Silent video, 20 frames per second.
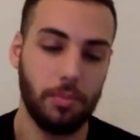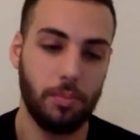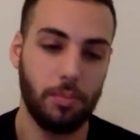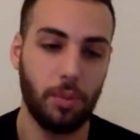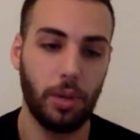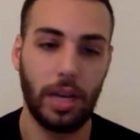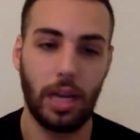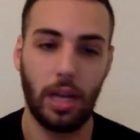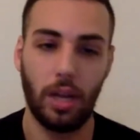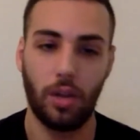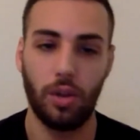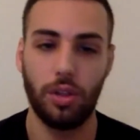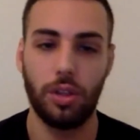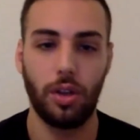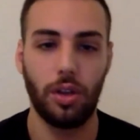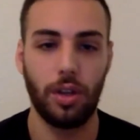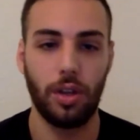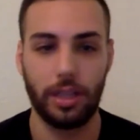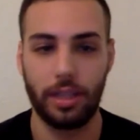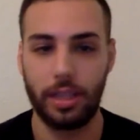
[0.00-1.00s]
putting out
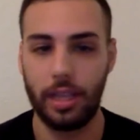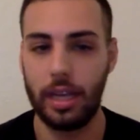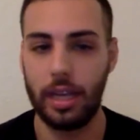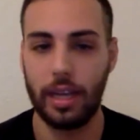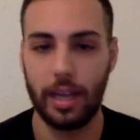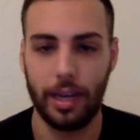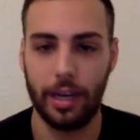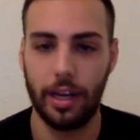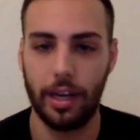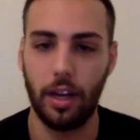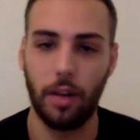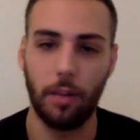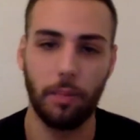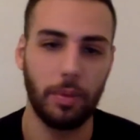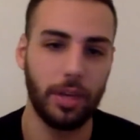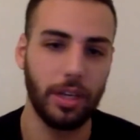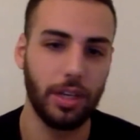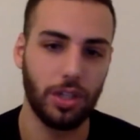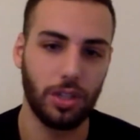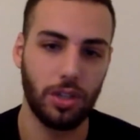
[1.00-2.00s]
content on linkedin can help
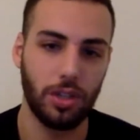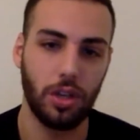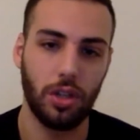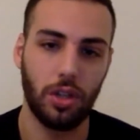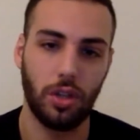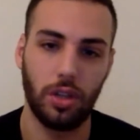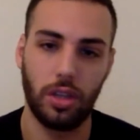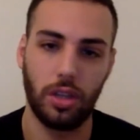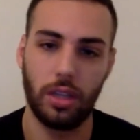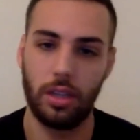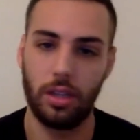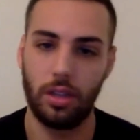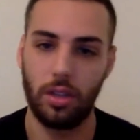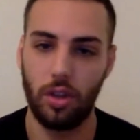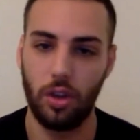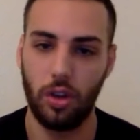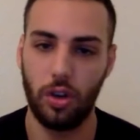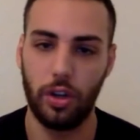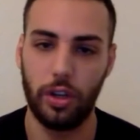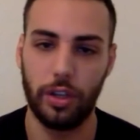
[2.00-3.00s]
but it's not
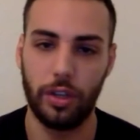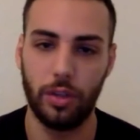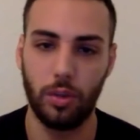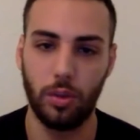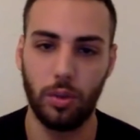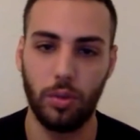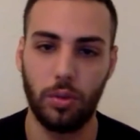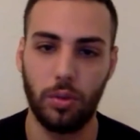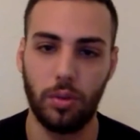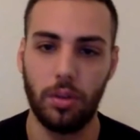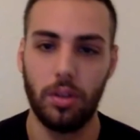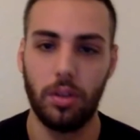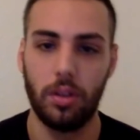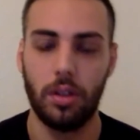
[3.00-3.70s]
going to